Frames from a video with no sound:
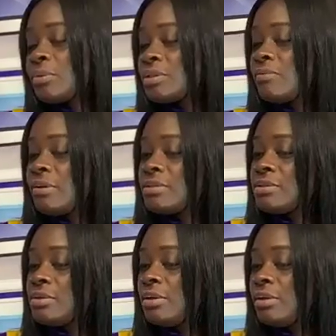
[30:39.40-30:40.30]
agree with
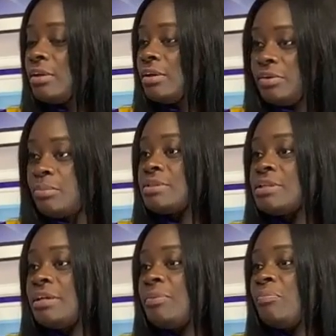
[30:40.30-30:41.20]
Sylvester
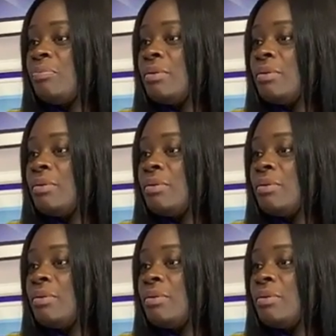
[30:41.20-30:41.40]
100%.